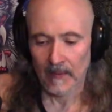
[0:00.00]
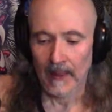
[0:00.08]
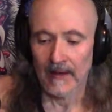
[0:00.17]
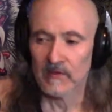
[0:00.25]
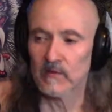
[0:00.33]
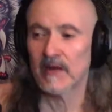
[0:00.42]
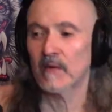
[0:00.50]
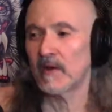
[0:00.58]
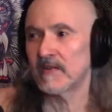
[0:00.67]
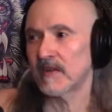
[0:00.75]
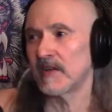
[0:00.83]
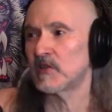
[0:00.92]
This so
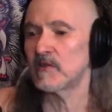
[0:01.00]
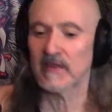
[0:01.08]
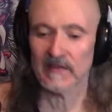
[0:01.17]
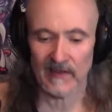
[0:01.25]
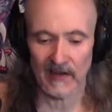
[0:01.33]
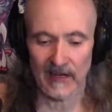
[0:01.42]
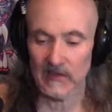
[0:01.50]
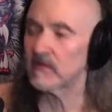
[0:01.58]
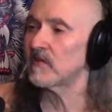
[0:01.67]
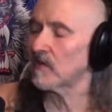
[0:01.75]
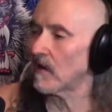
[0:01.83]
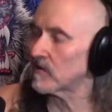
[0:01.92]
anyways, nice I do book. these uh, I do
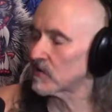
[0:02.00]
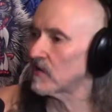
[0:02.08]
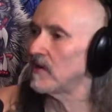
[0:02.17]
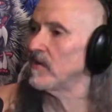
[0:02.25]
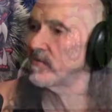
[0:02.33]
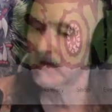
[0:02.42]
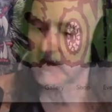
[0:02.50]
these art shows, yeah.